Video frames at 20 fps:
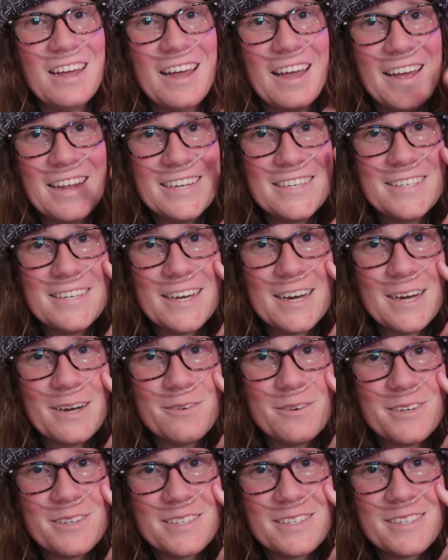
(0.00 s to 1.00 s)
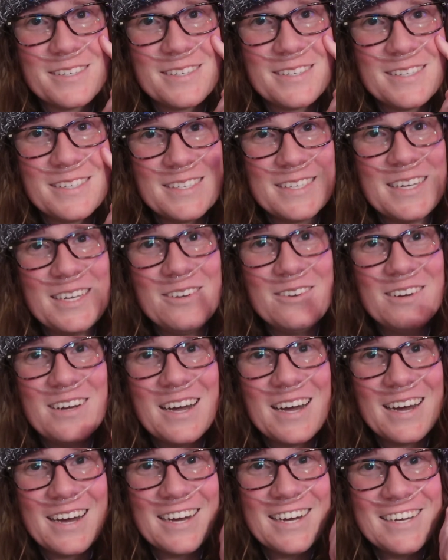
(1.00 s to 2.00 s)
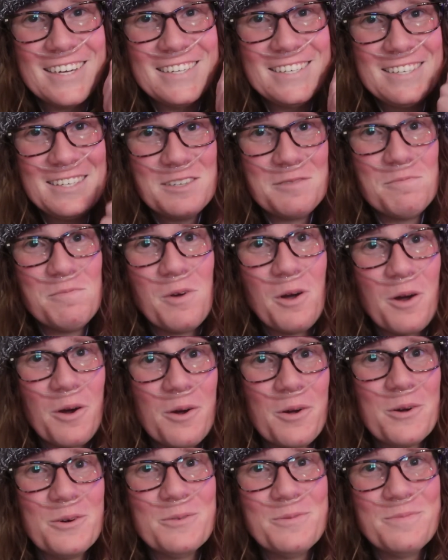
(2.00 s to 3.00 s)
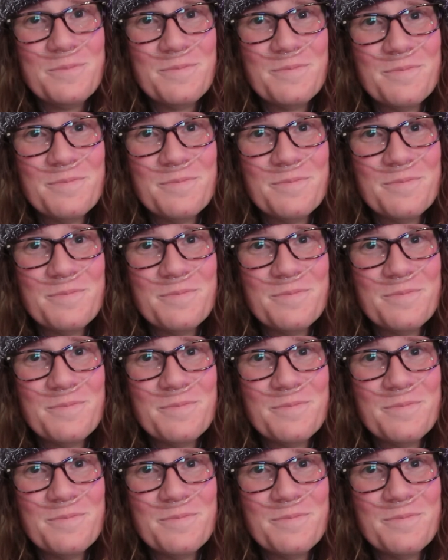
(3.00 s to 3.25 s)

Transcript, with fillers: and I will see you guys tomorrow.